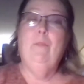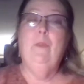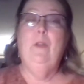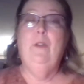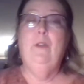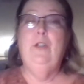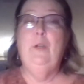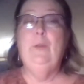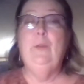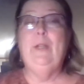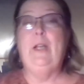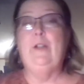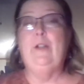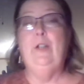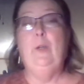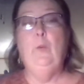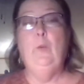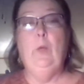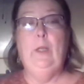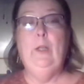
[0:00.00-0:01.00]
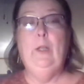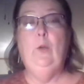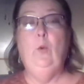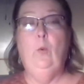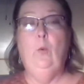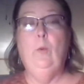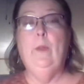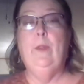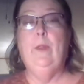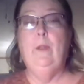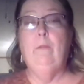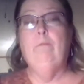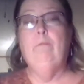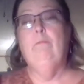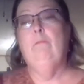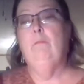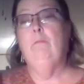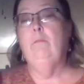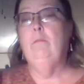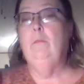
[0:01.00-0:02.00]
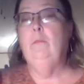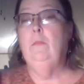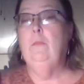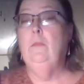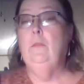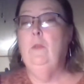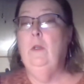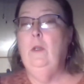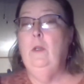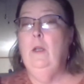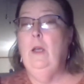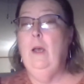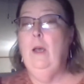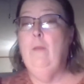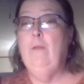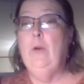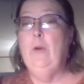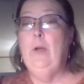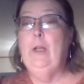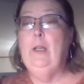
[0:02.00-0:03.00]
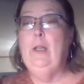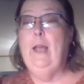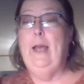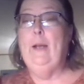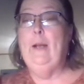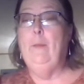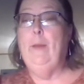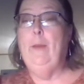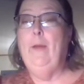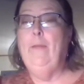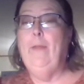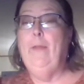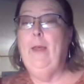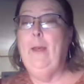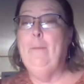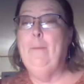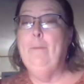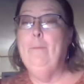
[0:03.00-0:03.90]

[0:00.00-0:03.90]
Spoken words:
she was actually really cool with it. I'm very glad about that.